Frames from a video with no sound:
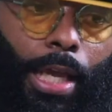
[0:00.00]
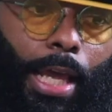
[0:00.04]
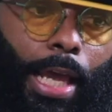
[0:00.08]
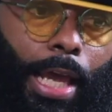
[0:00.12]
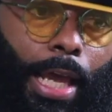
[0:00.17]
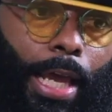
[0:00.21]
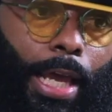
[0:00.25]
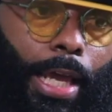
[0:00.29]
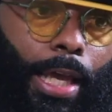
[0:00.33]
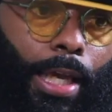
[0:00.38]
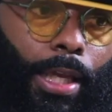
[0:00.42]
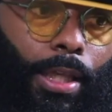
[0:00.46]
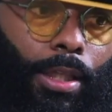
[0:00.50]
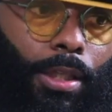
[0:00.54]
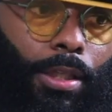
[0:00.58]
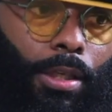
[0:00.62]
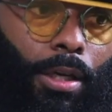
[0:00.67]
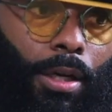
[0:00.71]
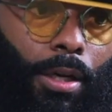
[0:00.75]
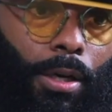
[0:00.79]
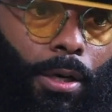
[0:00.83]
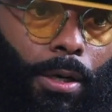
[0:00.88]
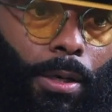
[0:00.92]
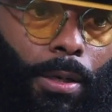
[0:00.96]
And
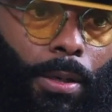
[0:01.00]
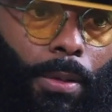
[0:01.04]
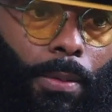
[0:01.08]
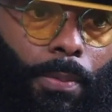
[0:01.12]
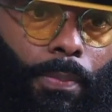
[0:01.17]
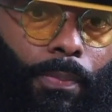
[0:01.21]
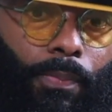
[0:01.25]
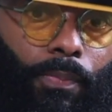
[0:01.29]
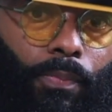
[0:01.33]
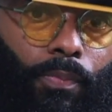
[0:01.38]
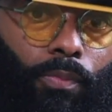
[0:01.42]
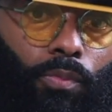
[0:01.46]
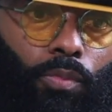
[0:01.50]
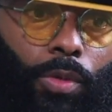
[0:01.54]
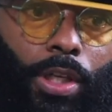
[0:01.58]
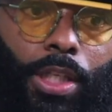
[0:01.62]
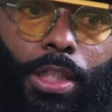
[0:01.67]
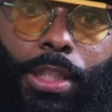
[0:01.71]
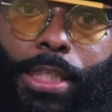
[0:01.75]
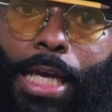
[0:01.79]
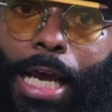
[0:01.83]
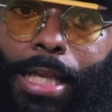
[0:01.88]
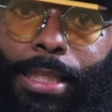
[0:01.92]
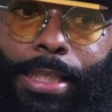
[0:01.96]
we
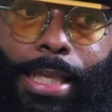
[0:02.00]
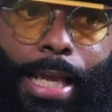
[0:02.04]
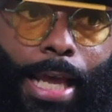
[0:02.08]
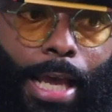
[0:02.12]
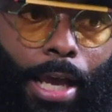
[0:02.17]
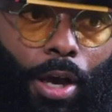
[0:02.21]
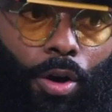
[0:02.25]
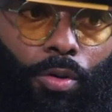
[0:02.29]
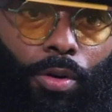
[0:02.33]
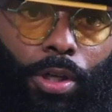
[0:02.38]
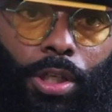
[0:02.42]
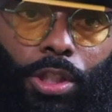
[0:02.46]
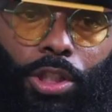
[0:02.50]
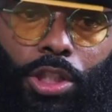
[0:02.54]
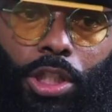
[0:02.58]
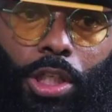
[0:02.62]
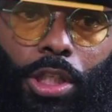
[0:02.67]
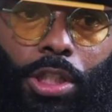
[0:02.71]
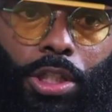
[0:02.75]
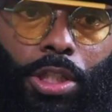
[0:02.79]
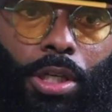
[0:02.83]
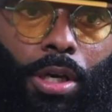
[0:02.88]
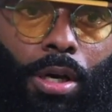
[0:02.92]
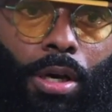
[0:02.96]
sat down and
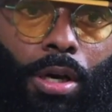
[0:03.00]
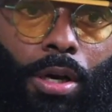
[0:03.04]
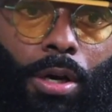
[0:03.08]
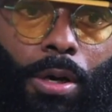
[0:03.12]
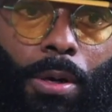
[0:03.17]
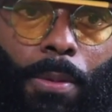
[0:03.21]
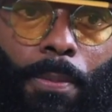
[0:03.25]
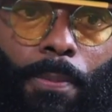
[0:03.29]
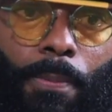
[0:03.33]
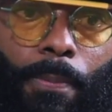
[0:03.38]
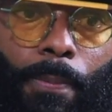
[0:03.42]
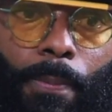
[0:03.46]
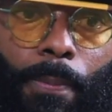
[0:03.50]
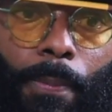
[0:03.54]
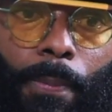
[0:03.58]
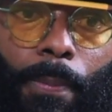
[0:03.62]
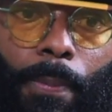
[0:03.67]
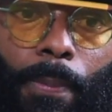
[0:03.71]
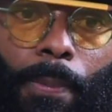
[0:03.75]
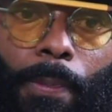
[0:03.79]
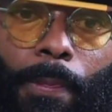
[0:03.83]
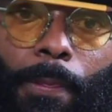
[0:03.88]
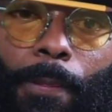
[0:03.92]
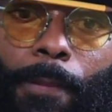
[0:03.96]
just,
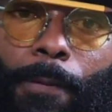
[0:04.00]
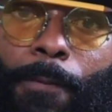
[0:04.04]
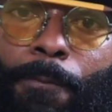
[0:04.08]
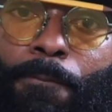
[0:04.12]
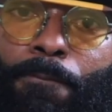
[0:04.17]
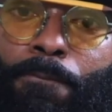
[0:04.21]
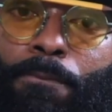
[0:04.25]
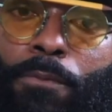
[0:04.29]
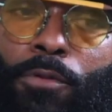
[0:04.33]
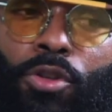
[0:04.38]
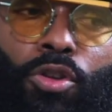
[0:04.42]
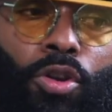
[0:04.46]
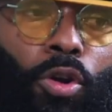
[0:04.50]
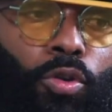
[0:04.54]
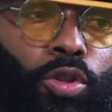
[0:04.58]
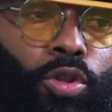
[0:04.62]
you know,